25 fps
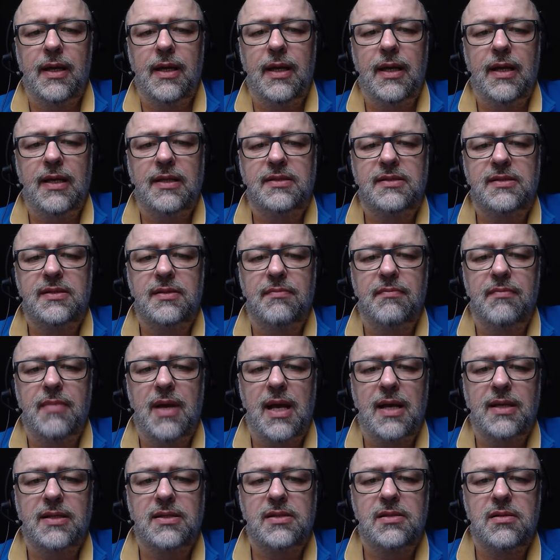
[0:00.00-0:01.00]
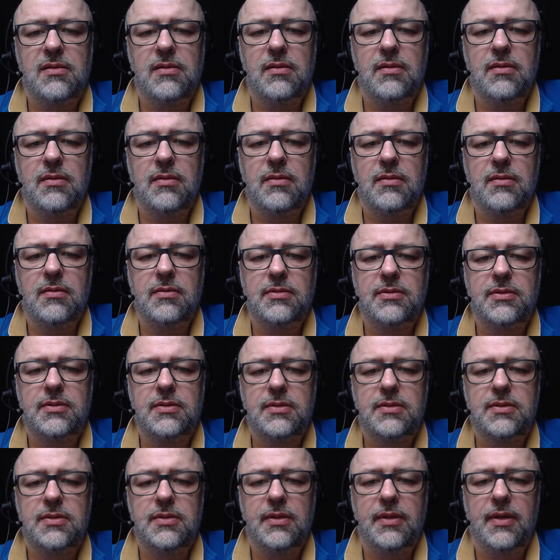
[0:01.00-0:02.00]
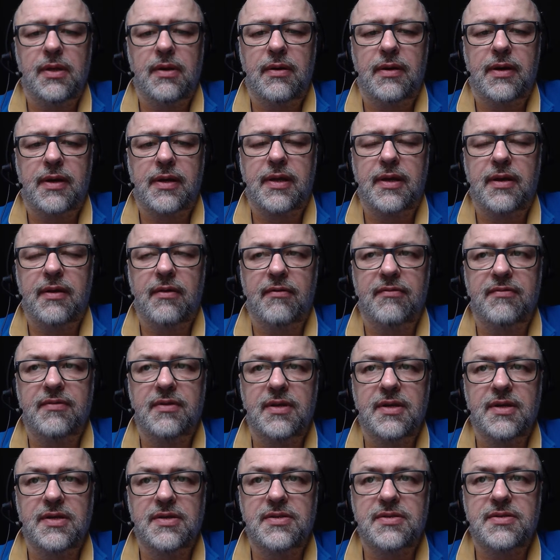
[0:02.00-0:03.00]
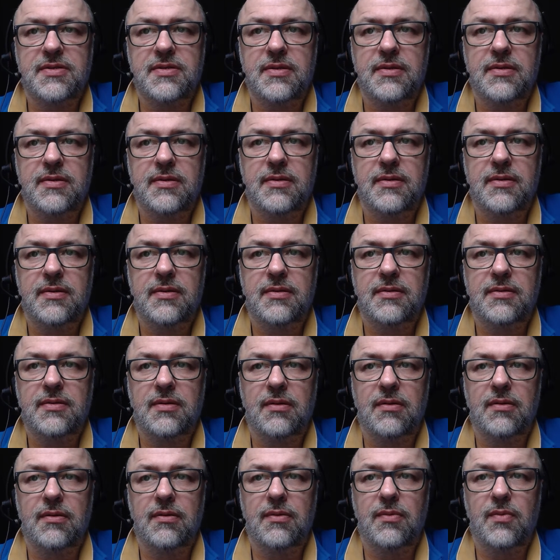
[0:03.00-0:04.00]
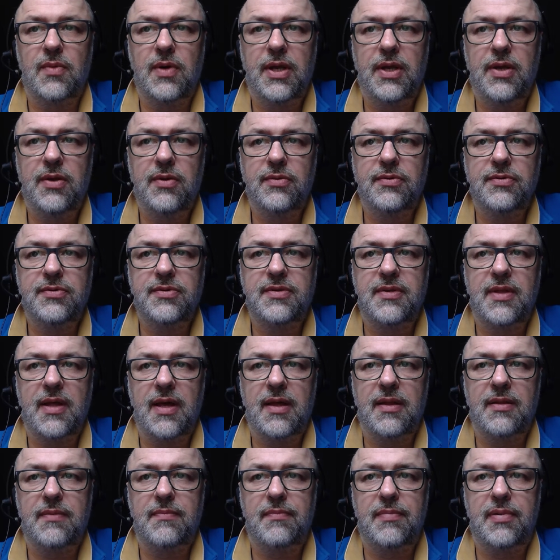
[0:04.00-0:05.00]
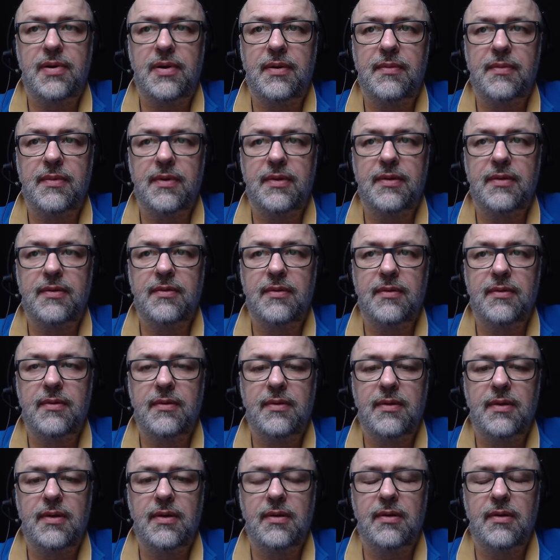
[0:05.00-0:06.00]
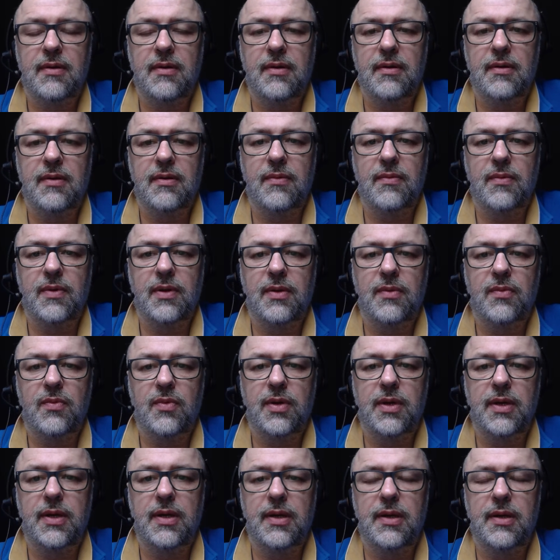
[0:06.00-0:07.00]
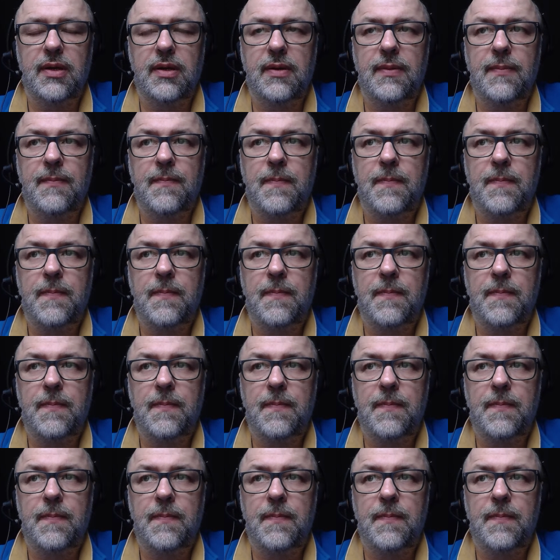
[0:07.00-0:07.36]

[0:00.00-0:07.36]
It's a Maslow's hierarchy of needs. So we use that pyramid when we